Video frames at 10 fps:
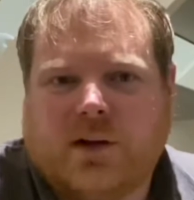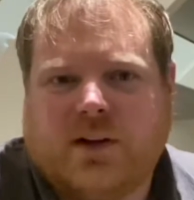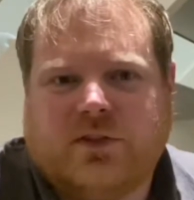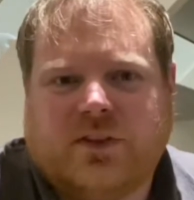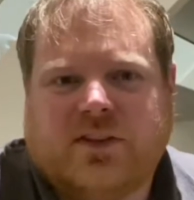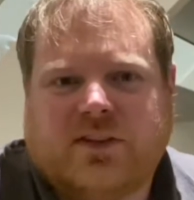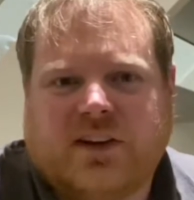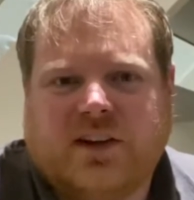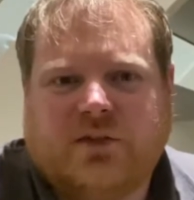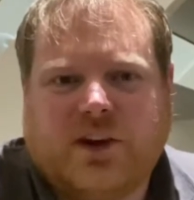interested to
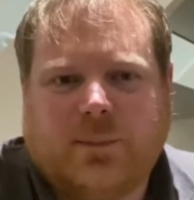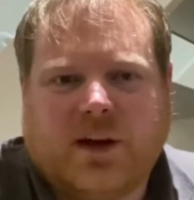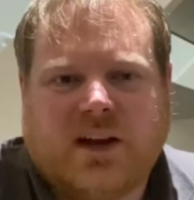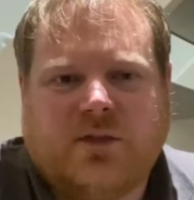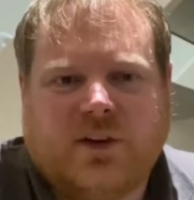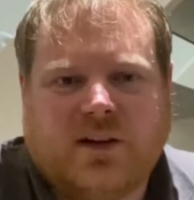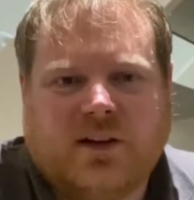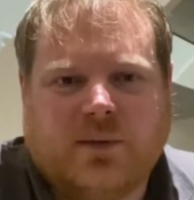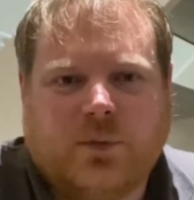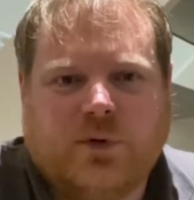see your feedback. If you'd
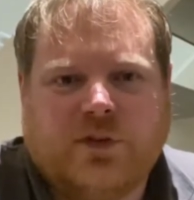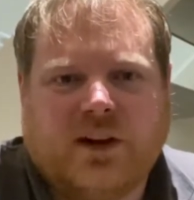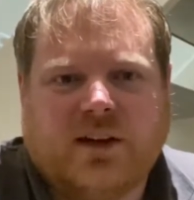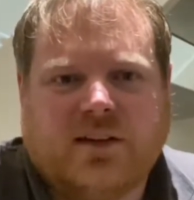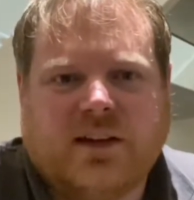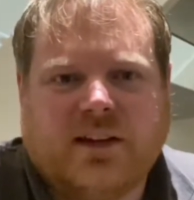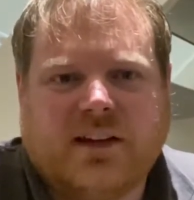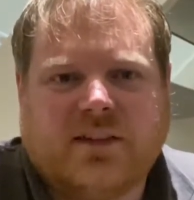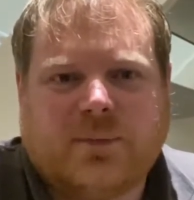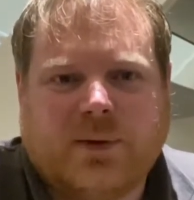like more videos like
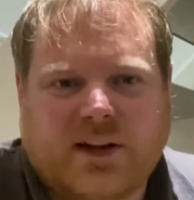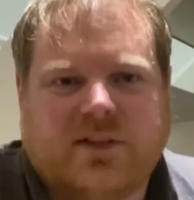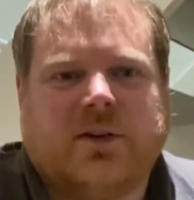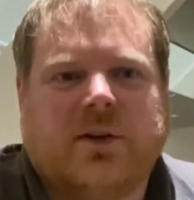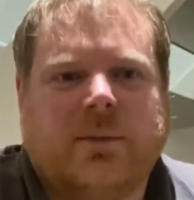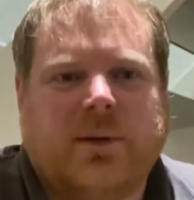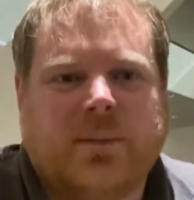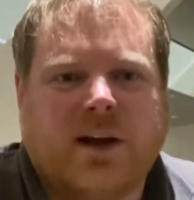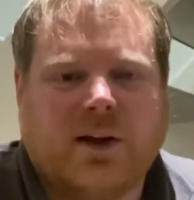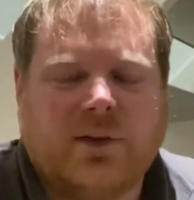this, please do comment
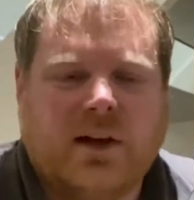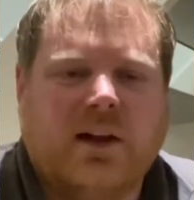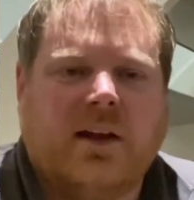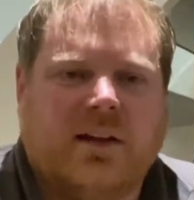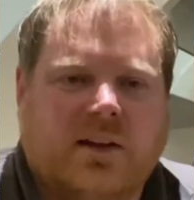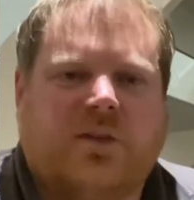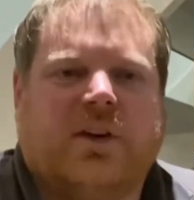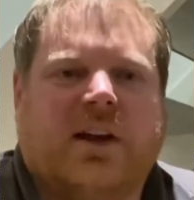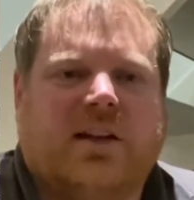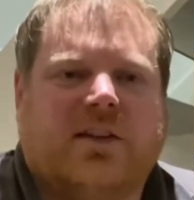below. Don't
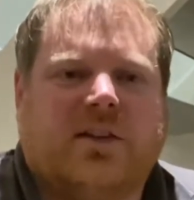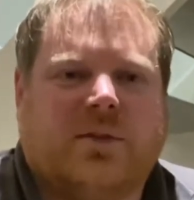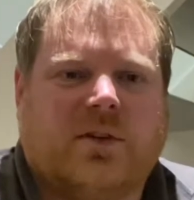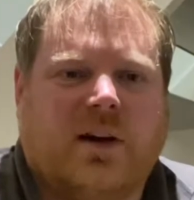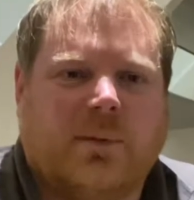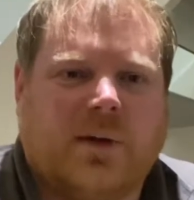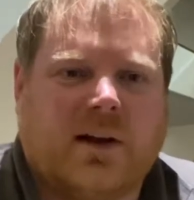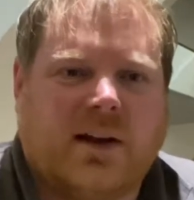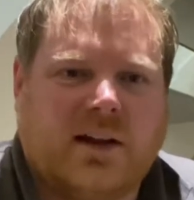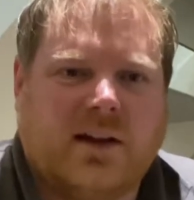forget to subscribe
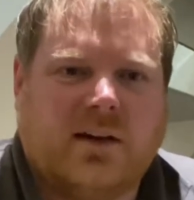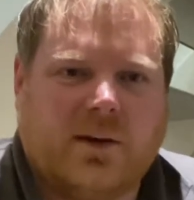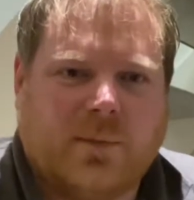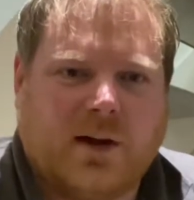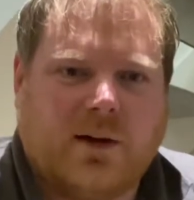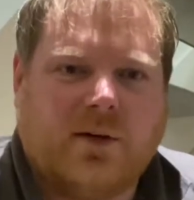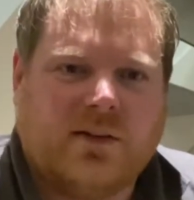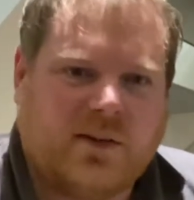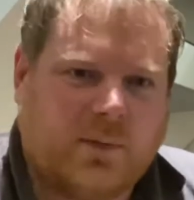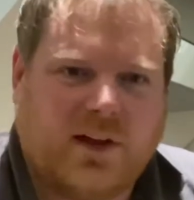and hit the like button.
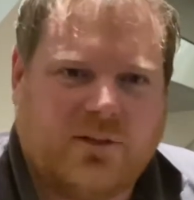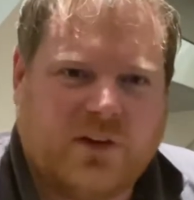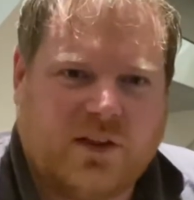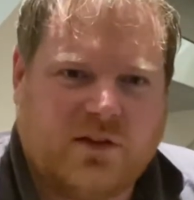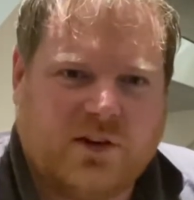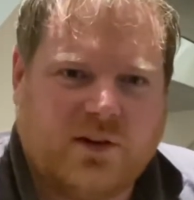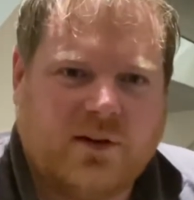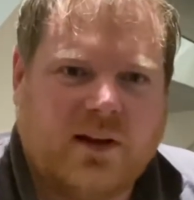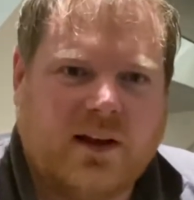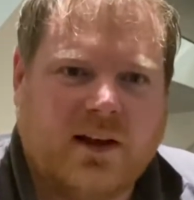So without further ado,
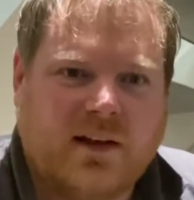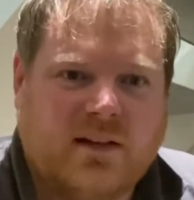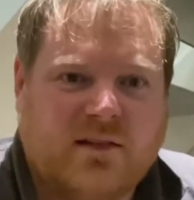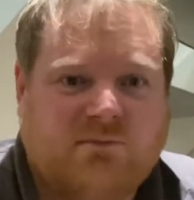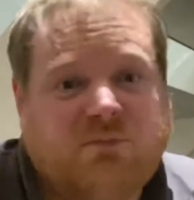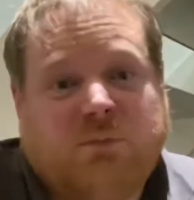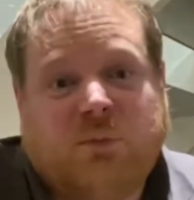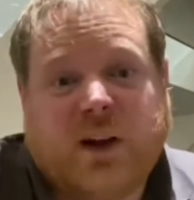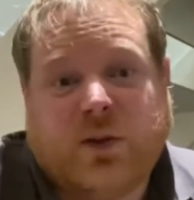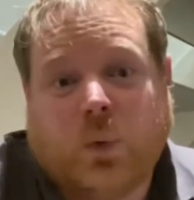
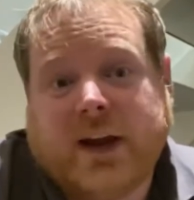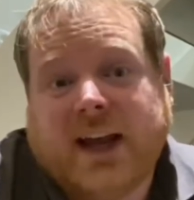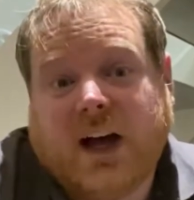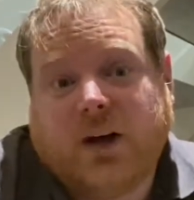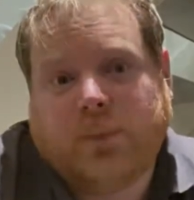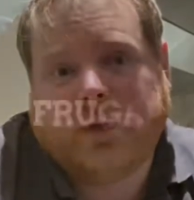let's wake up.